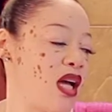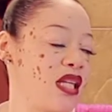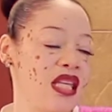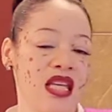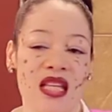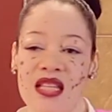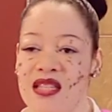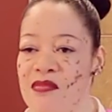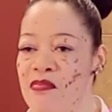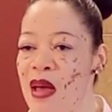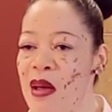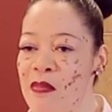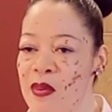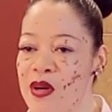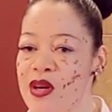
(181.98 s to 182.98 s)
onions and
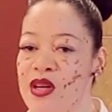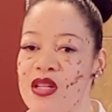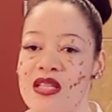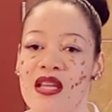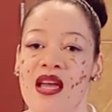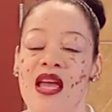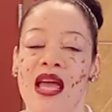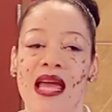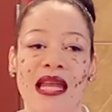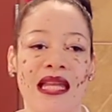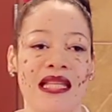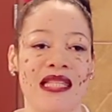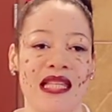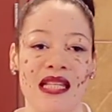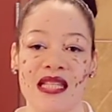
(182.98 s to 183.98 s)
peppers.
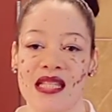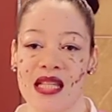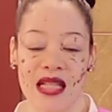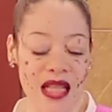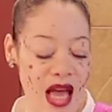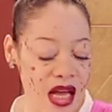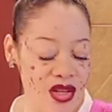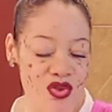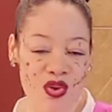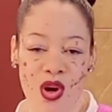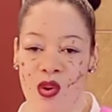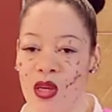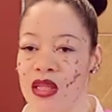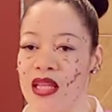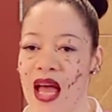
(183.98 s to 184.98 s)
And it's in the
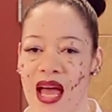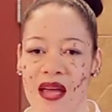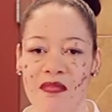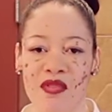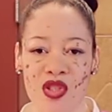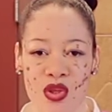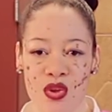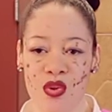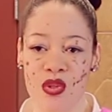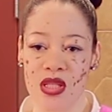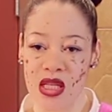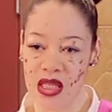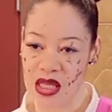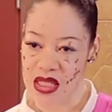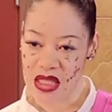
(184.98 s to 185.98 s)
cilantro and lime
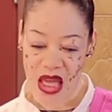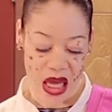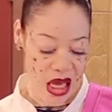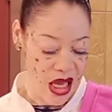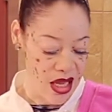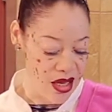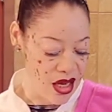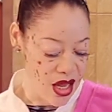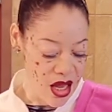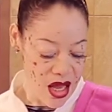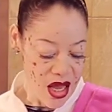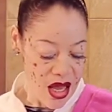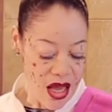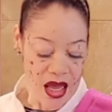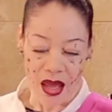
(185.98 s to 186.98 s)
juice in this can.
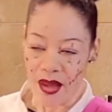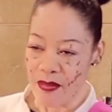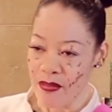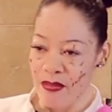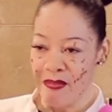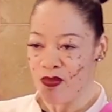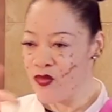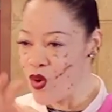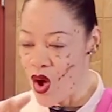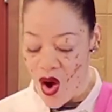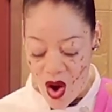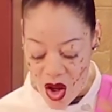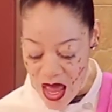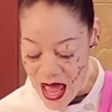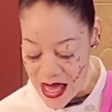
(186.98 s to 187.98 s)

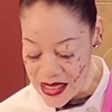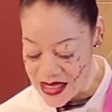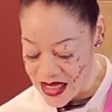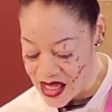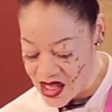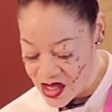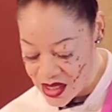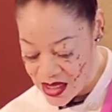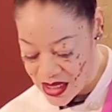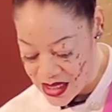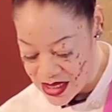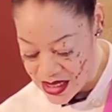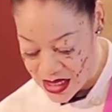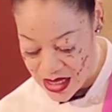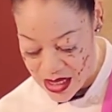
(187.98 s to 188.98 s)
All kinds of
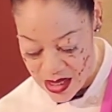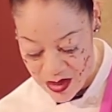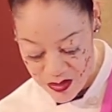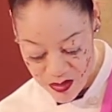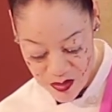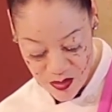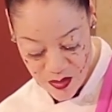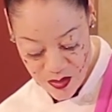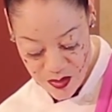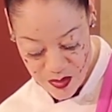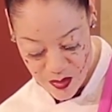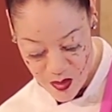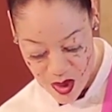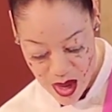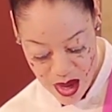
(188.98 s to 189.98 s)
goodness in it.
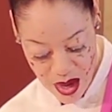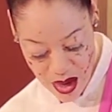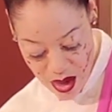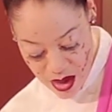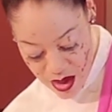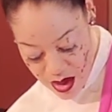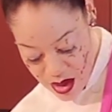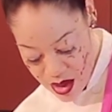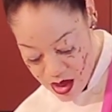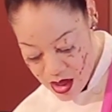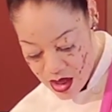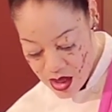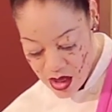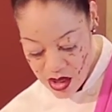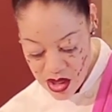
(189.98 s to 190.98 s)
Okay.
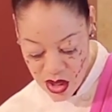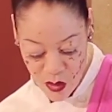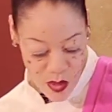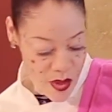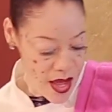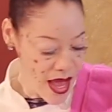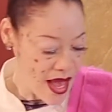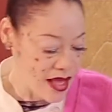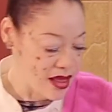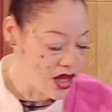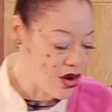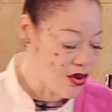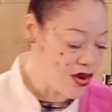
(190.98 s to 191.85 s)
So we'll add the